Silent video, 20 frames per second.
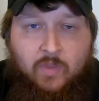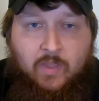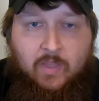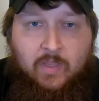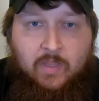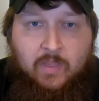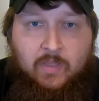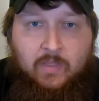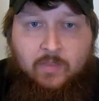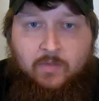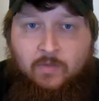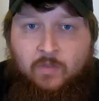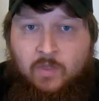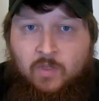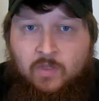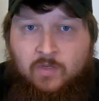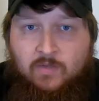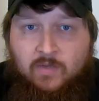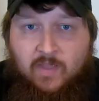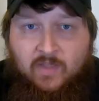and
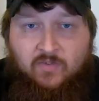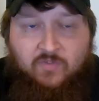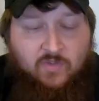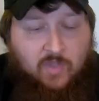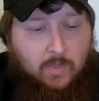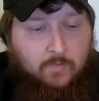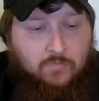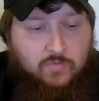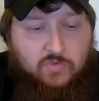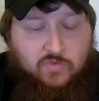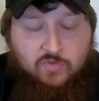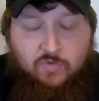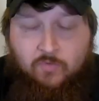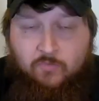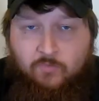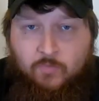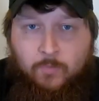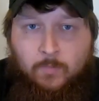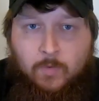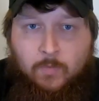next time just
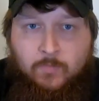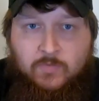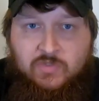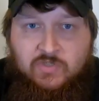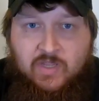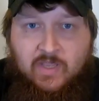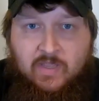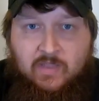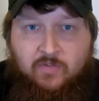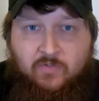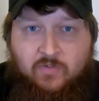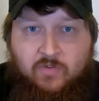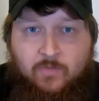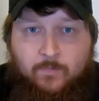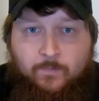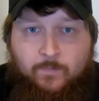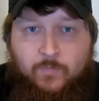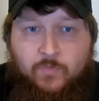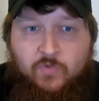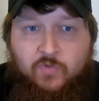learn from your mistakes.
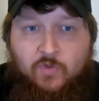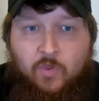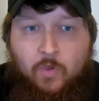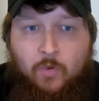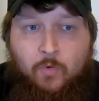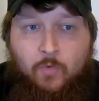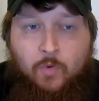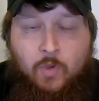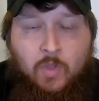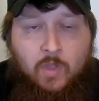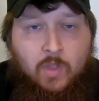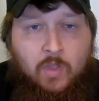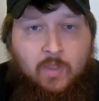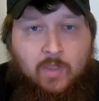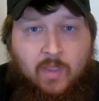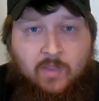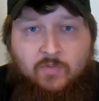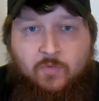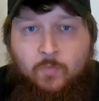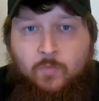So
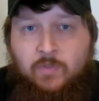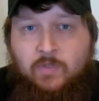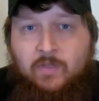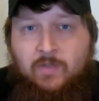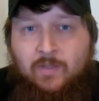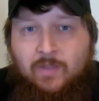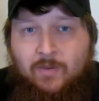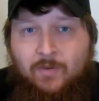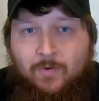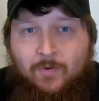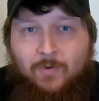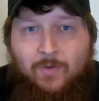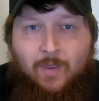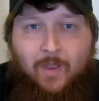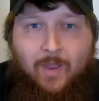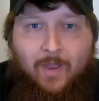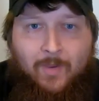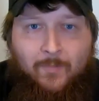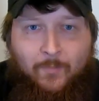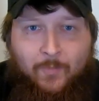that's what we did here.
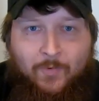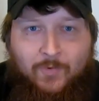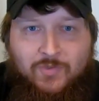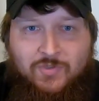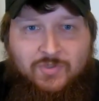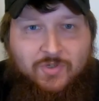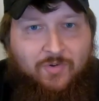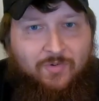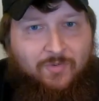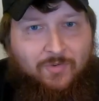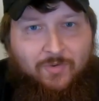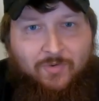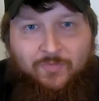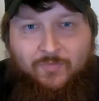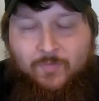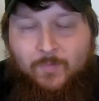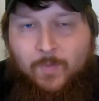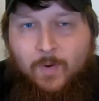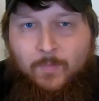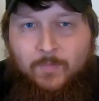We're just going to learn
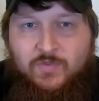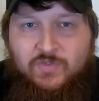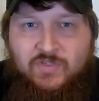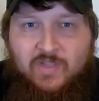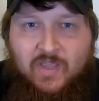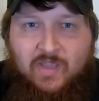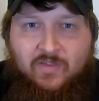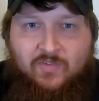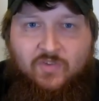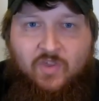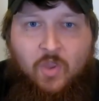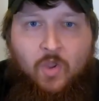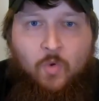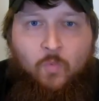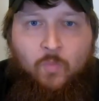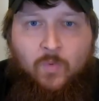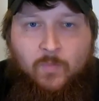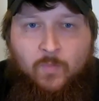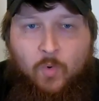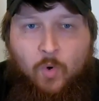from our mistakes.
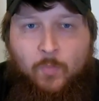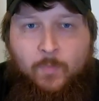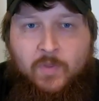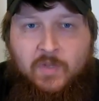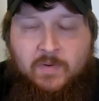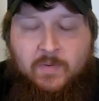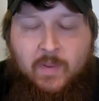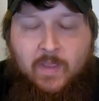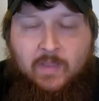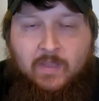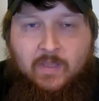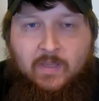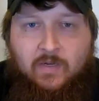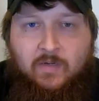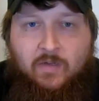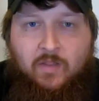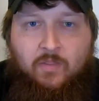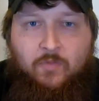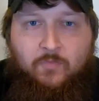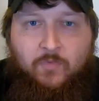We will be making
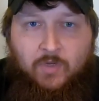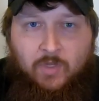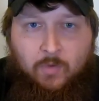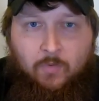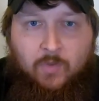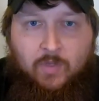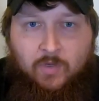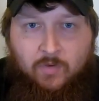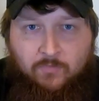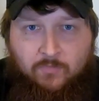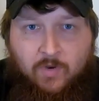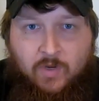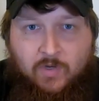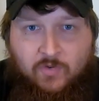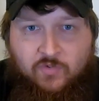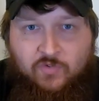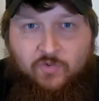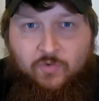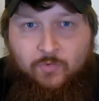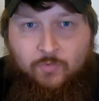another video here
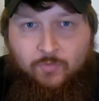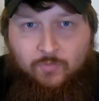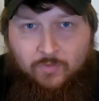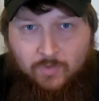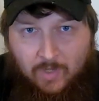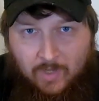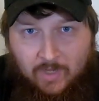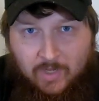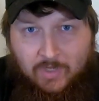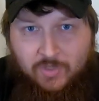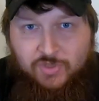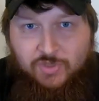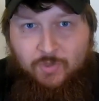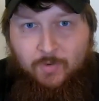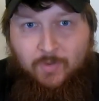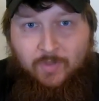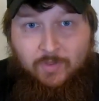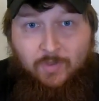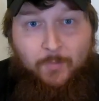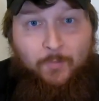very soon
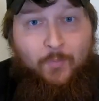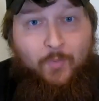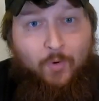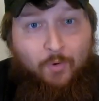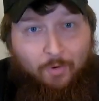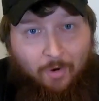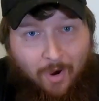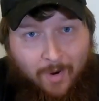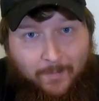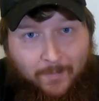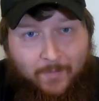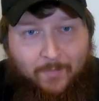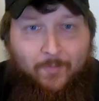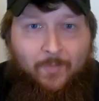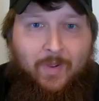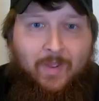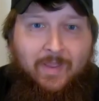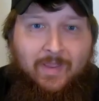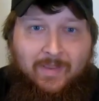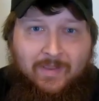showing the proper
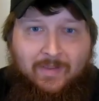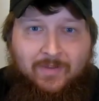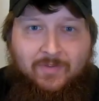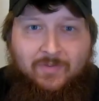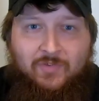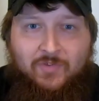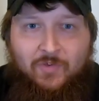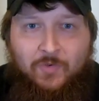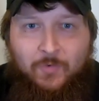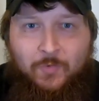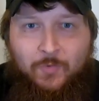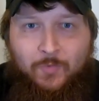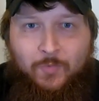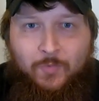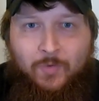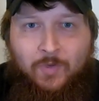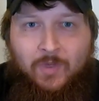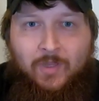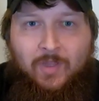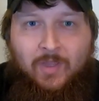way
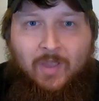to